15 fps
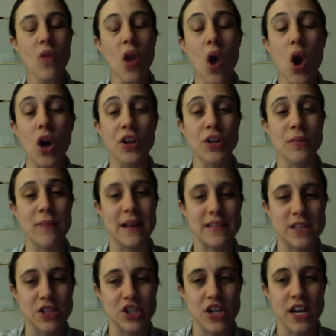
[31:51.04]
on your
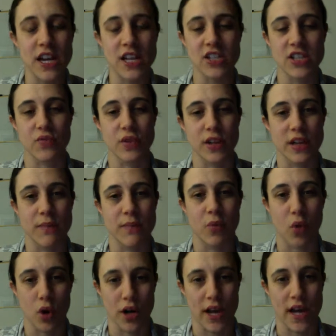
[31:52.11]
messaging is really
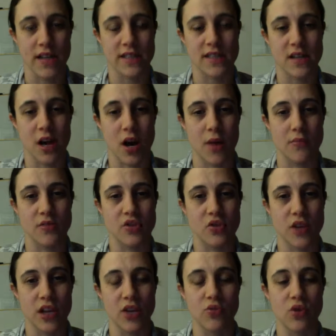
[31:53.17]
important so
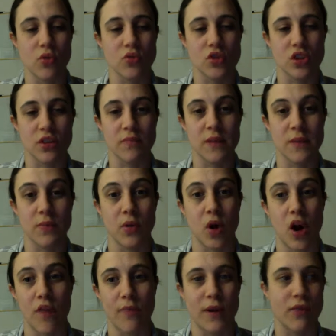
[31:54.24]
that you don't turn people
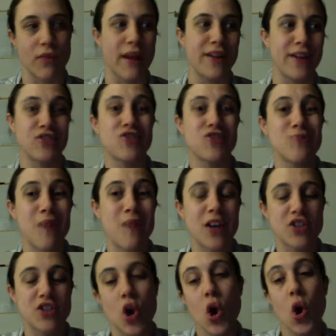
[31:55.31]
off by writing too
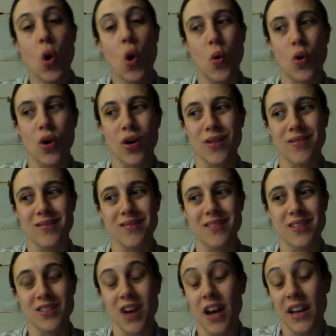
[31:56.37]
much or
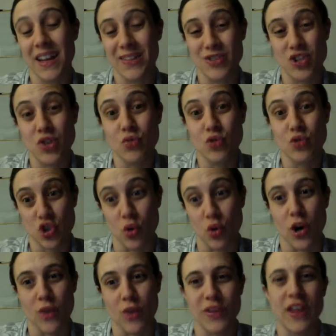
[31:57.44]
cutting it too
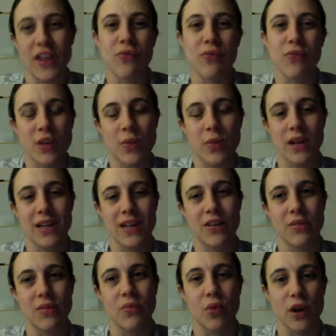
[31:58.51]
short when they really want to
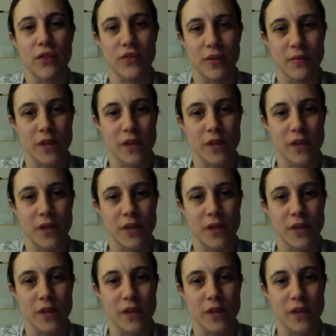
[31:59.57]
hear more from